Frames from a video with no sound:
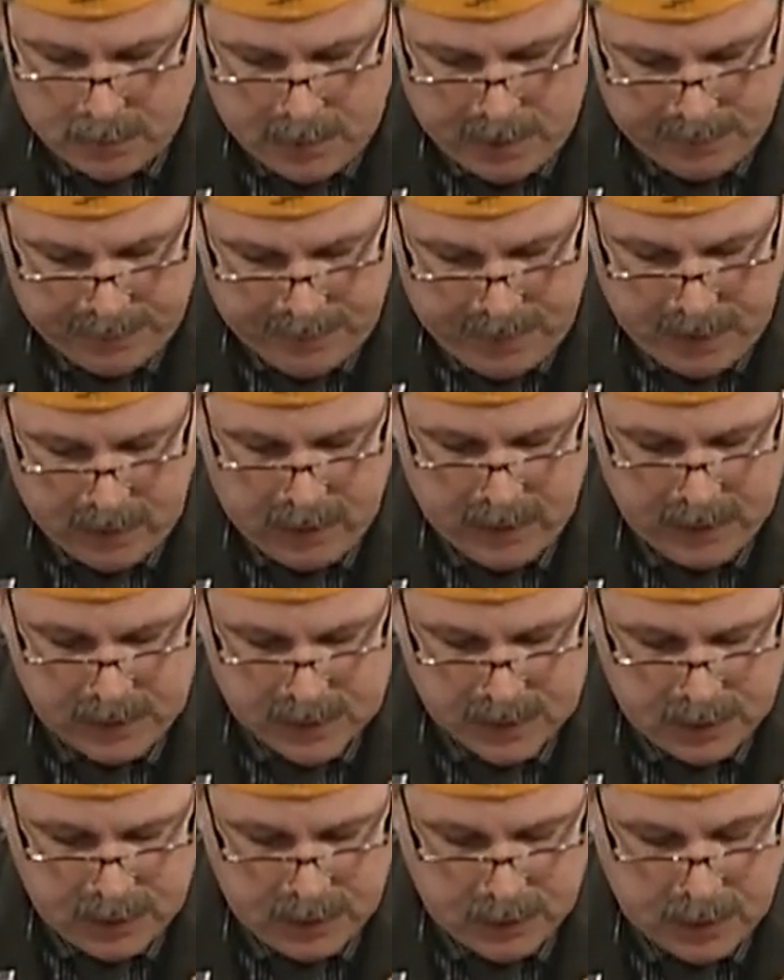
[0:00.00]
while failing
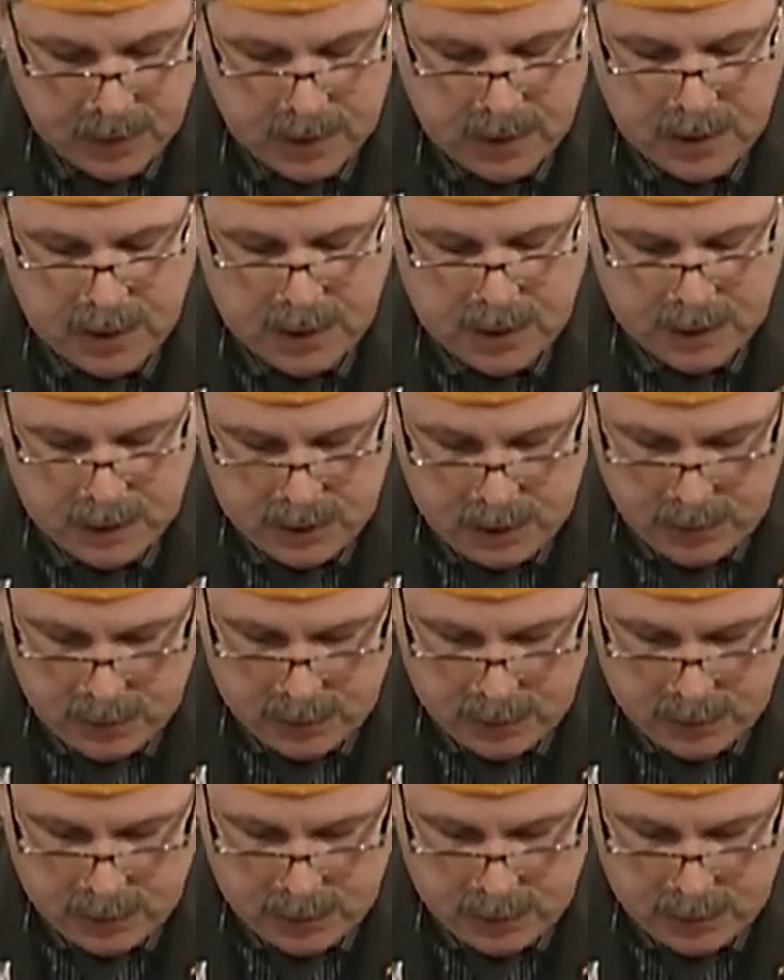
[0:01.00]
to do